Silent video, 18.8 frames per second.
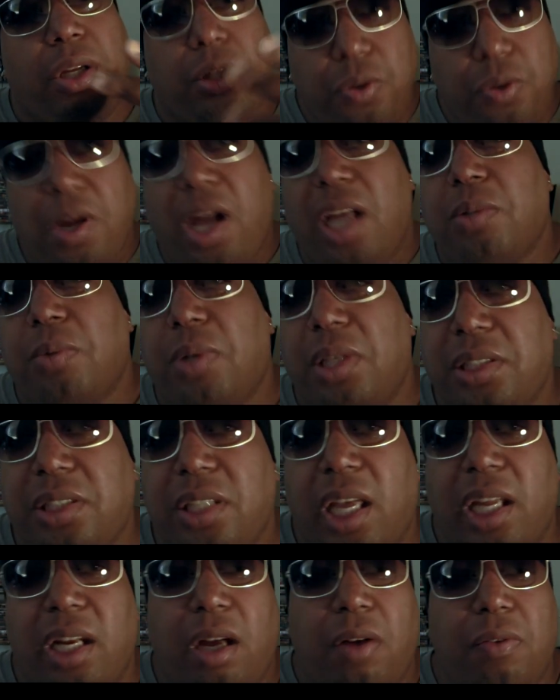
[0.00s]
You guys want to
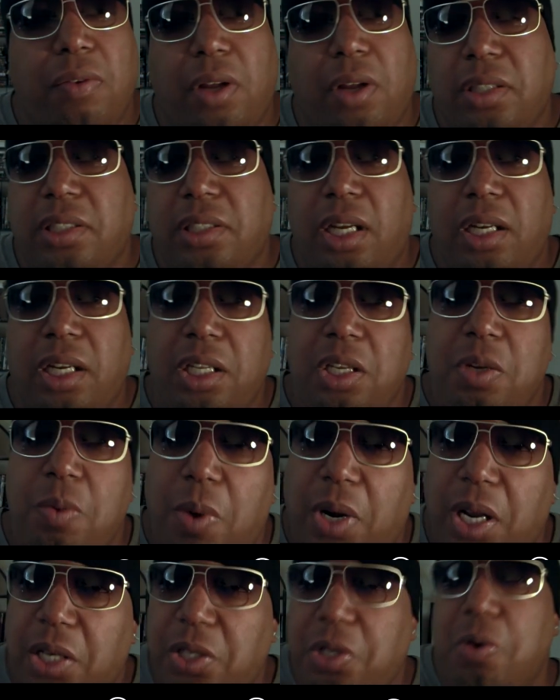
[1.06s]
slide off all of a sudden, you
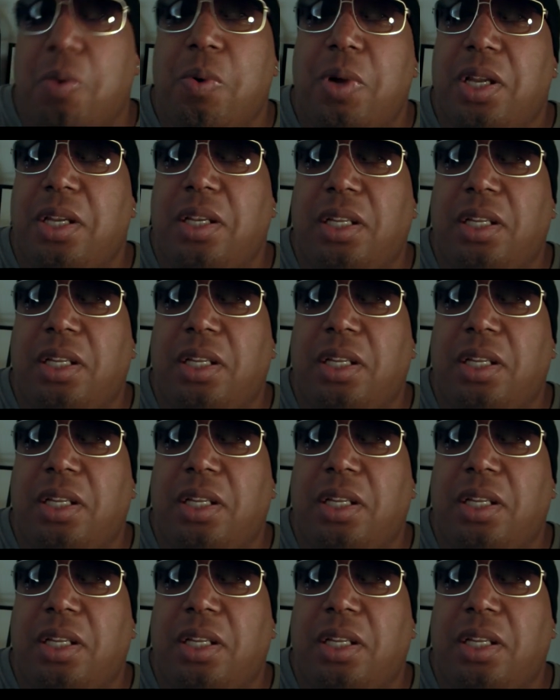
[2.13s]
want to do it.